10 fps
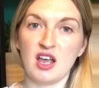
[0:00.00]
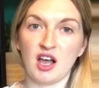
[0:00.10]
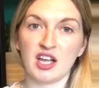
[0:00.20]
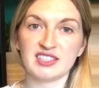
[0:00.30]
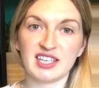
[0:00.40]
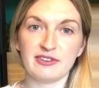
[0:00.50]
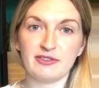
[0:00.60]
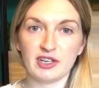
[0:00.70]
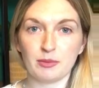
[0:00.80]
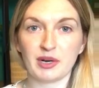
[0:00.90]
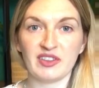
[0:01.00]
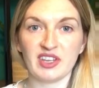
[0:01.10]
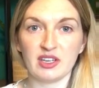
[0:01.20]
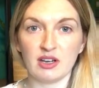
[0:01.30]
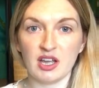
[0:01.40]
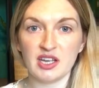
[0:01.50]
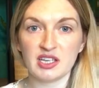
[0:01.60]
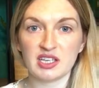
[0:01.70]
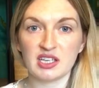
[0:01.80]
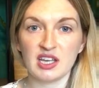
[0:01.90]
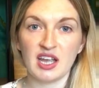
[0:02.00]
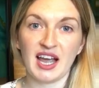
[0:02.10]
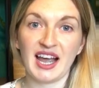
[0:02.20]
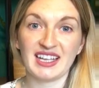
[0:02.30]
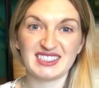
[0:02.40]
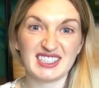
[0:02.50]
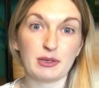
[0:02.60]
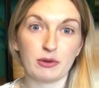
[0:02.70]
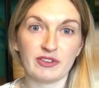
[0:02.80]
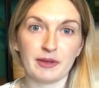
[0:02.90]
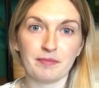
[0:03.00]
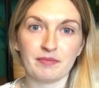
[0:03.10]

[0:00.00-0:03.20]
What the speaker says: I say find a brand that you like and stick with it.